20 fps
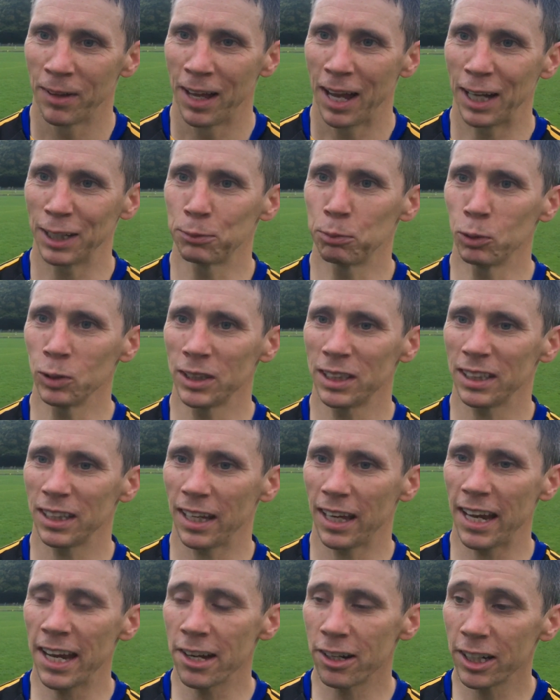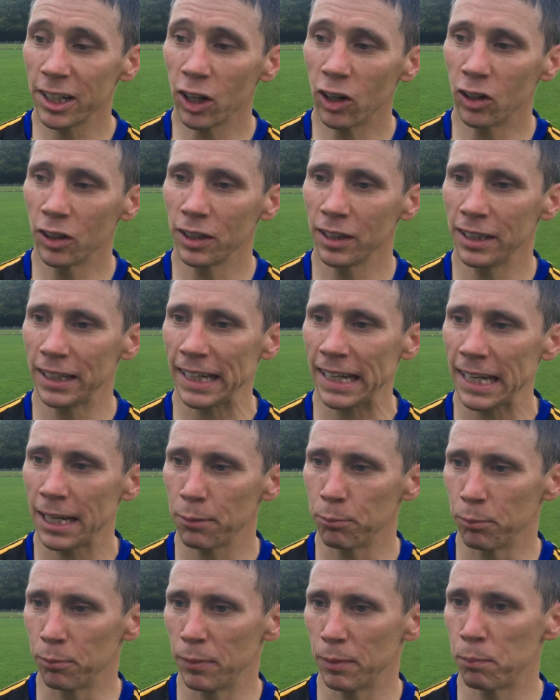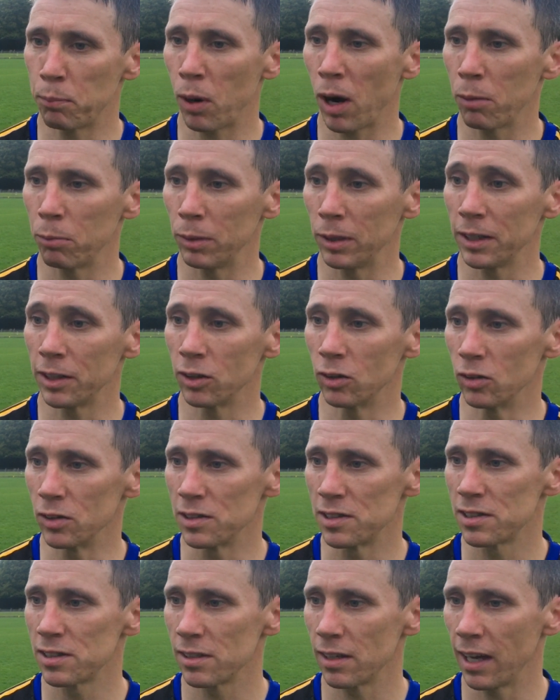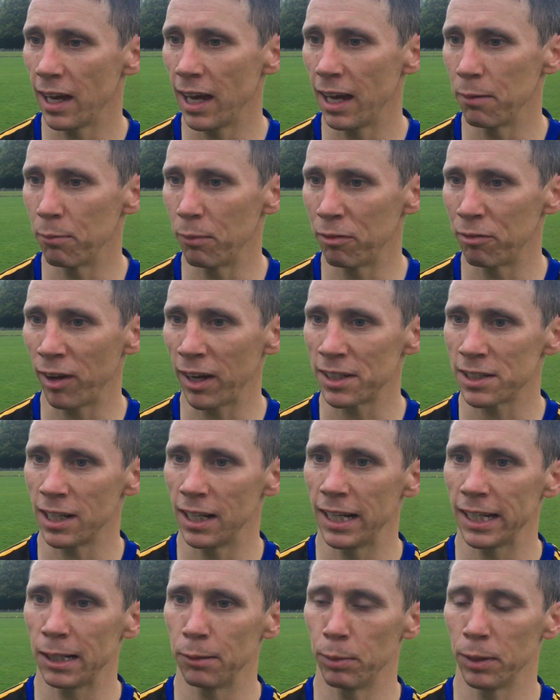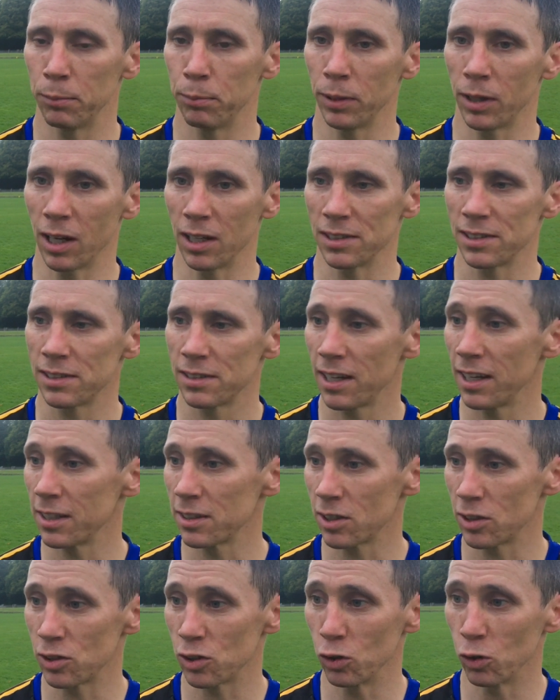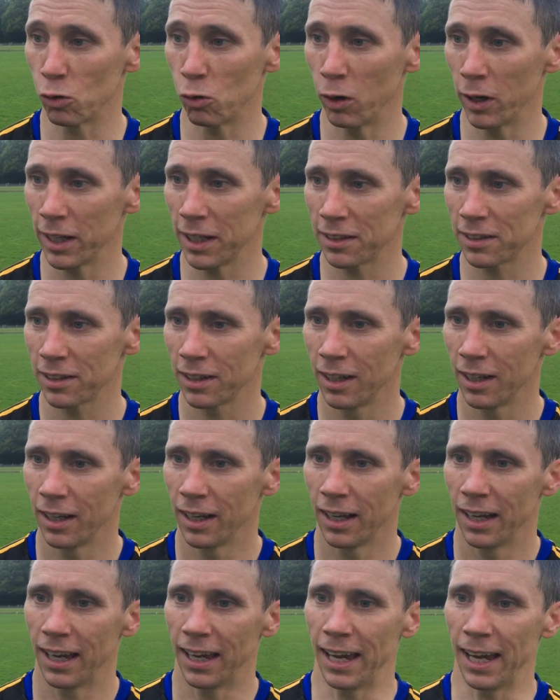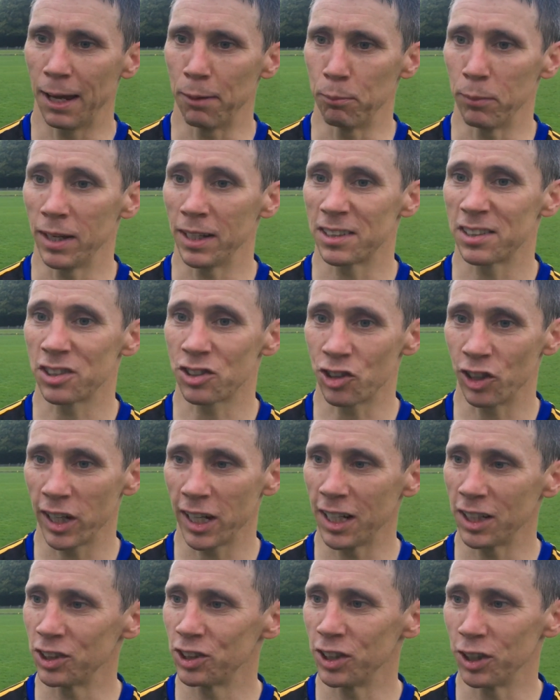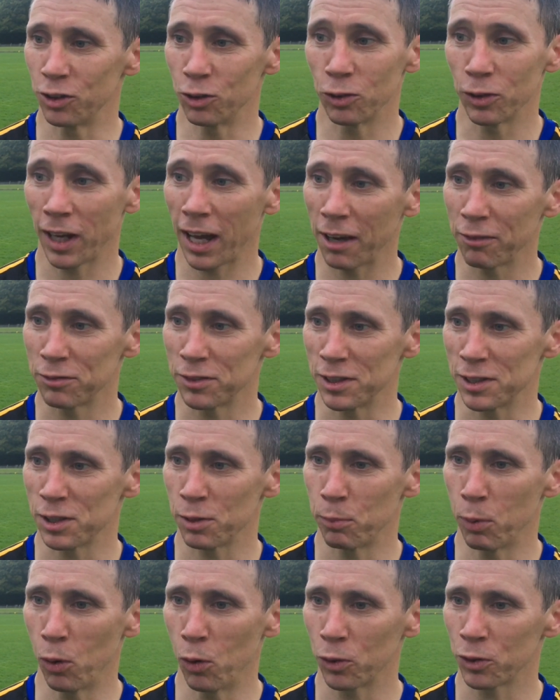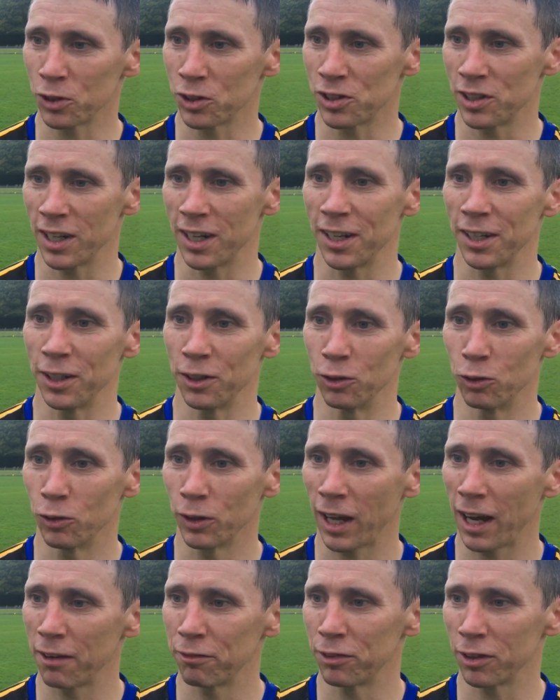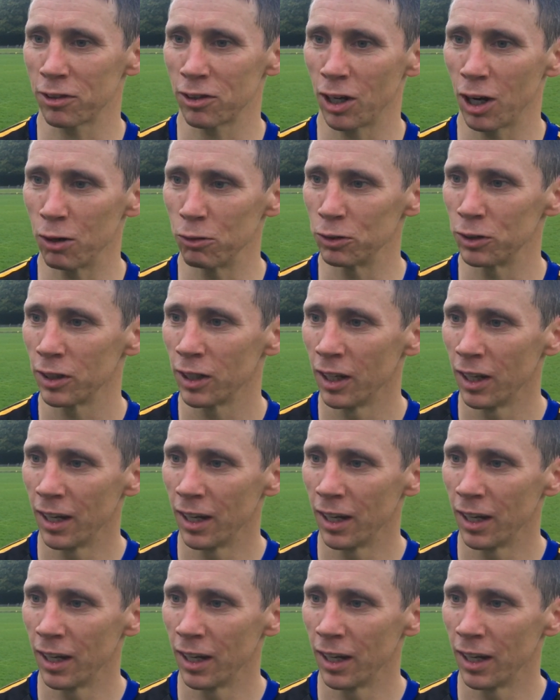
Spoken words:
I suppose early on in the game it probably does affect you a little bit, because things are so quiet. It's strange, you don't have the supporters there, you don't have the crowd